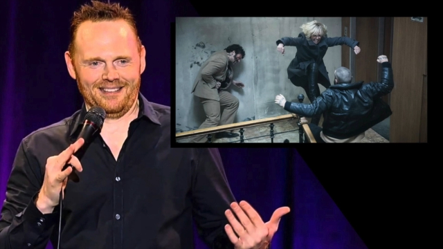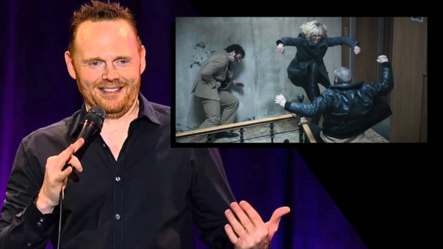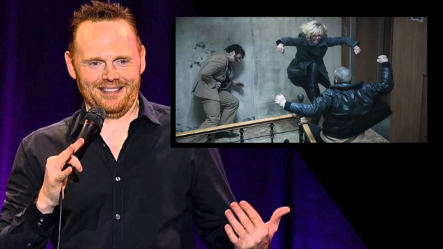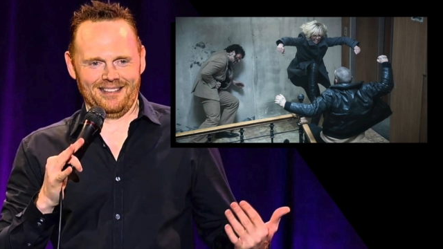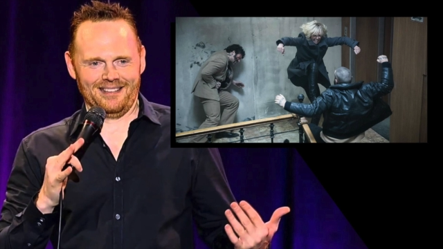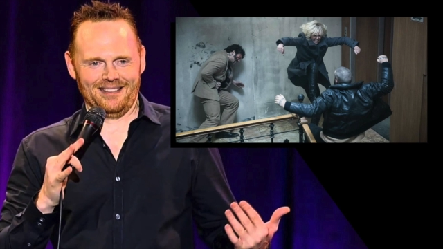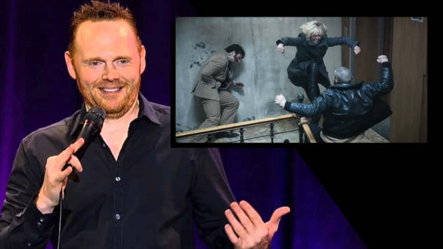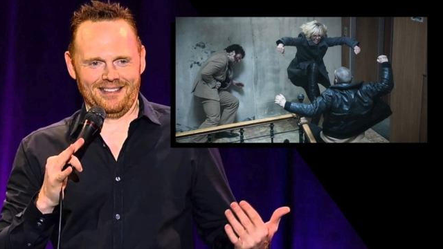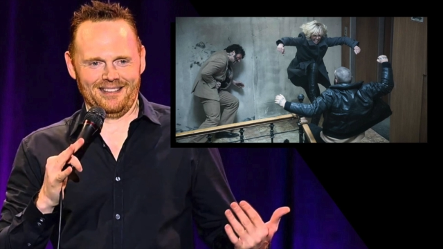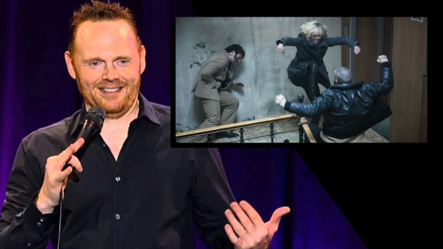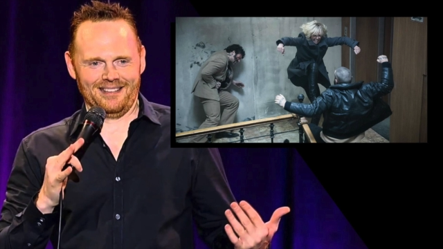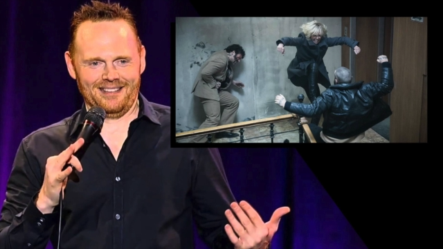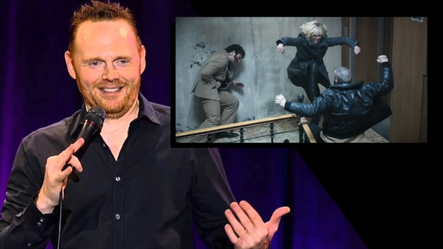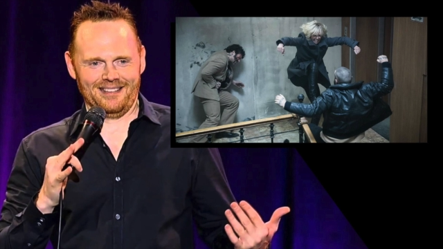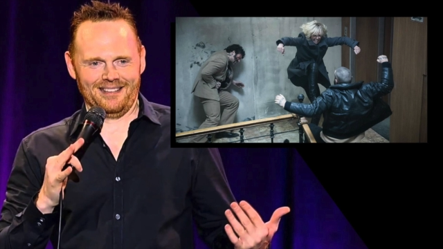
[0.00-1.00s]

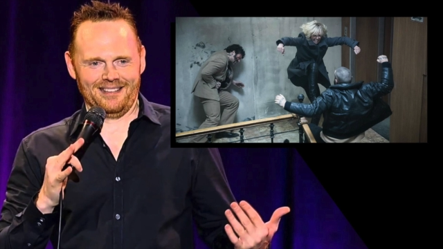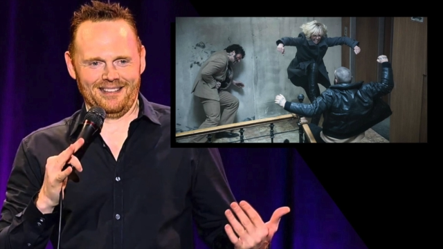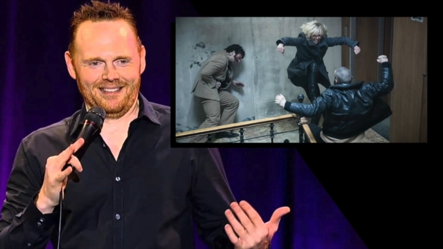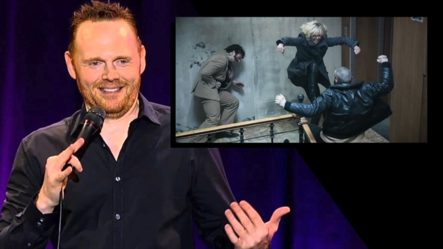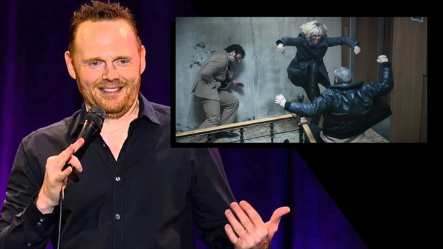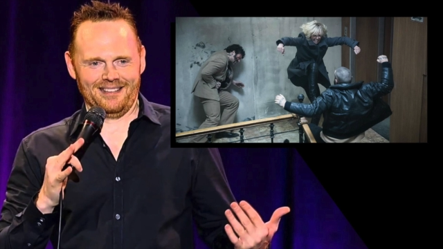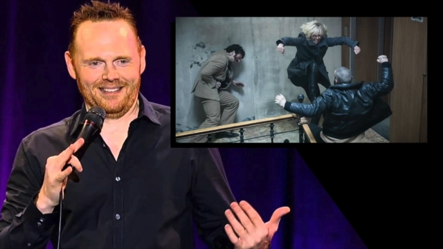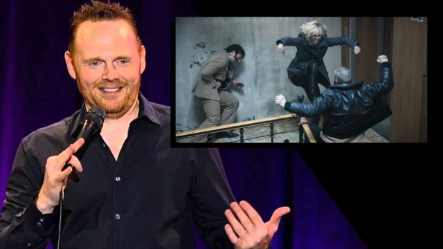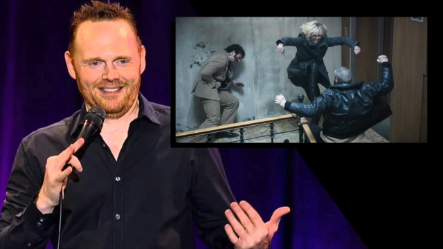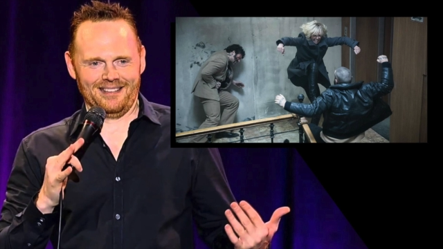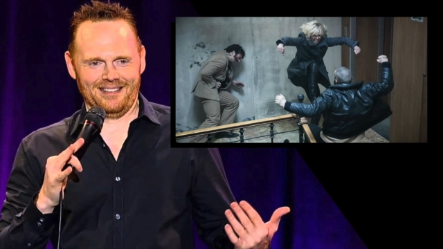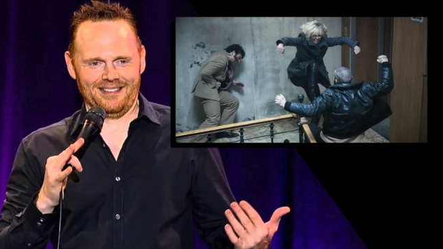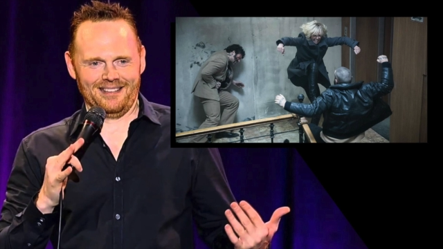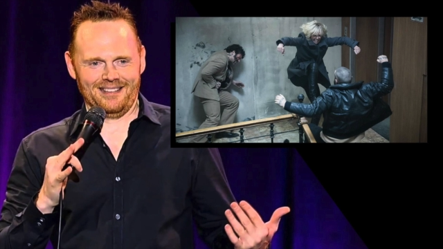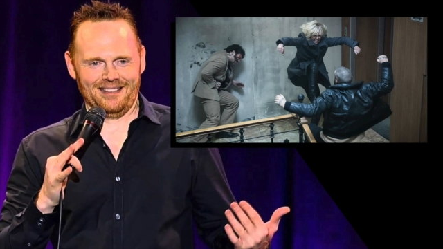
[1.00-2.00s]

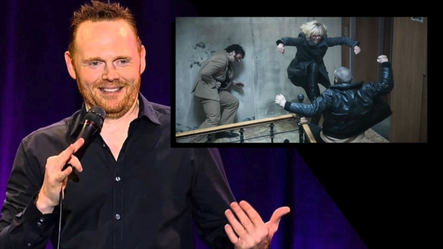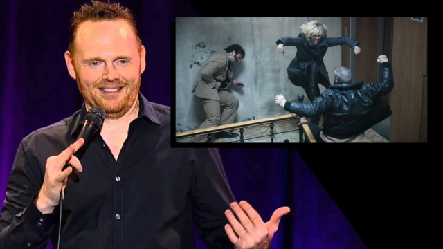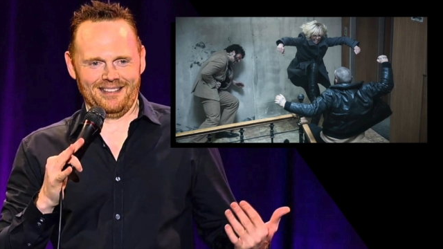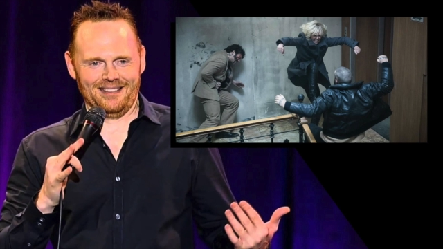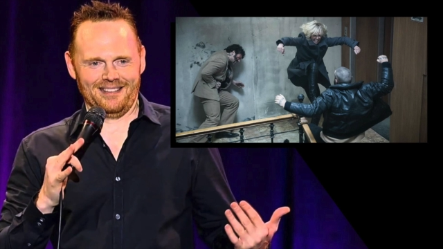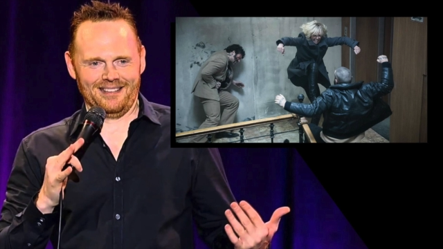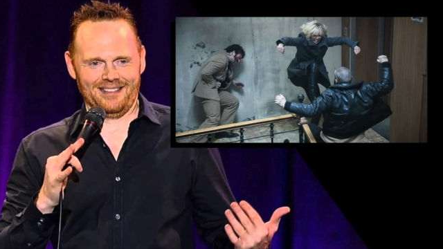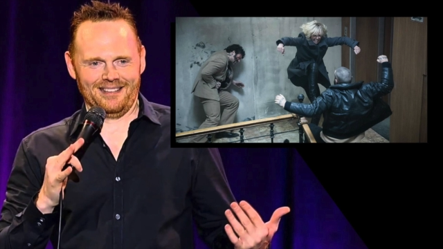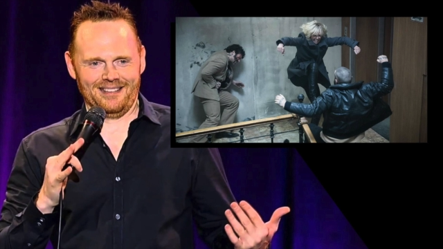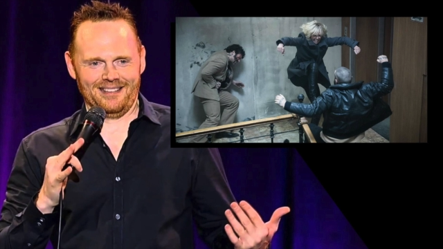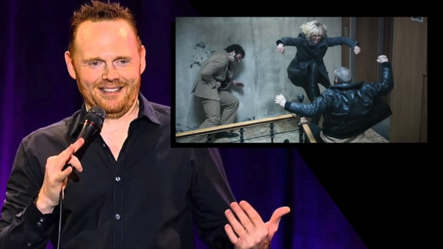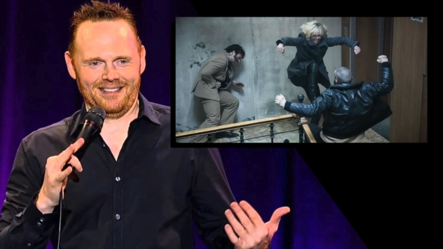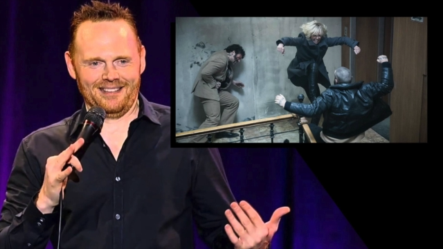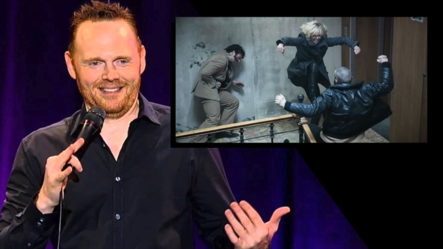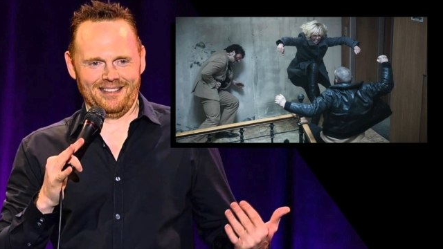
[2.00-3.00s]

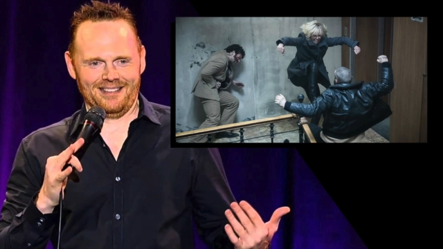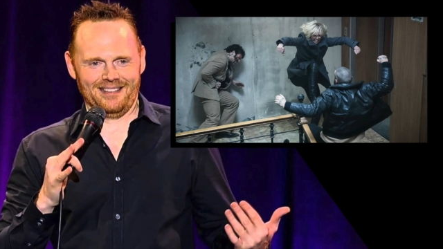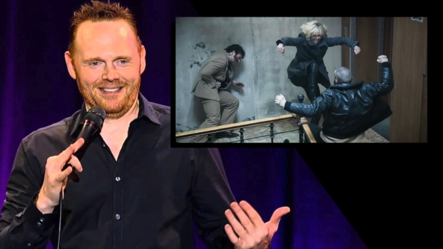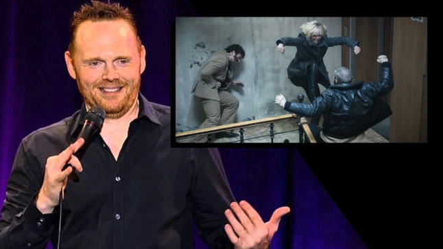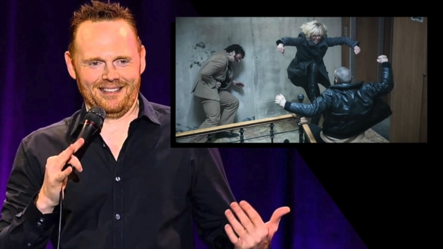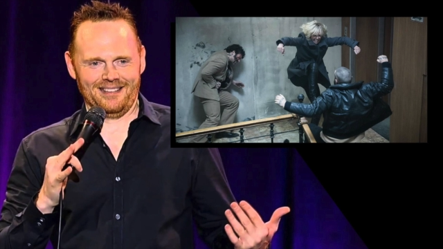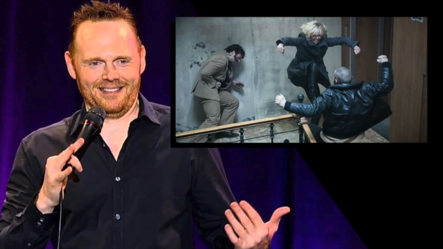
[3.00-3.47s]
The face doesn't move, so there is nothing to read.